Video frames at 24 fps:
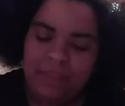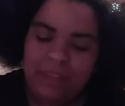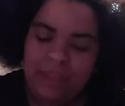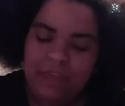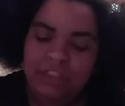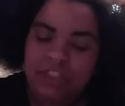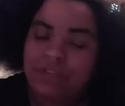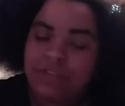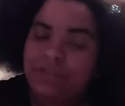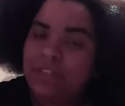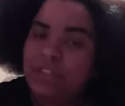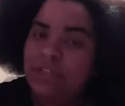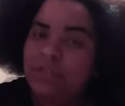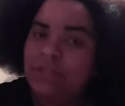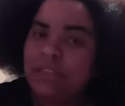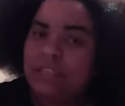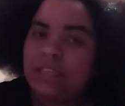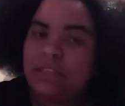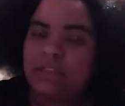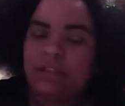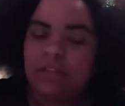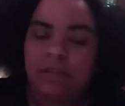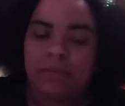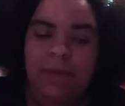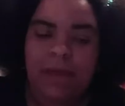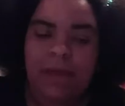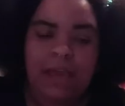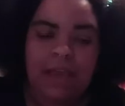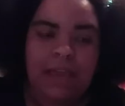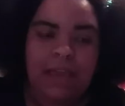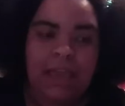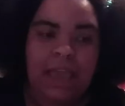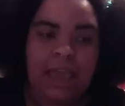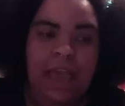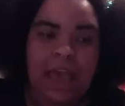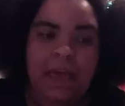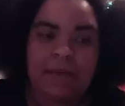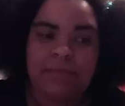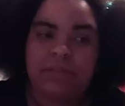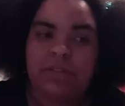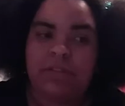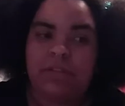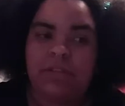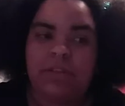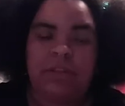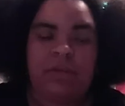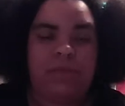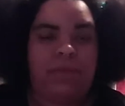So as soon as I saw them, I
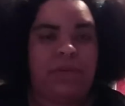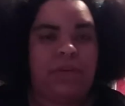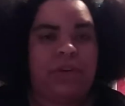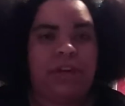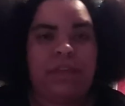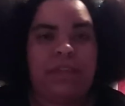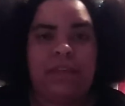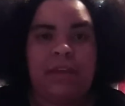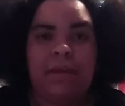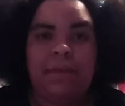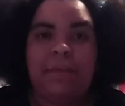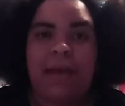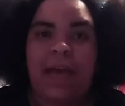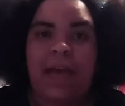absolutely wanted them.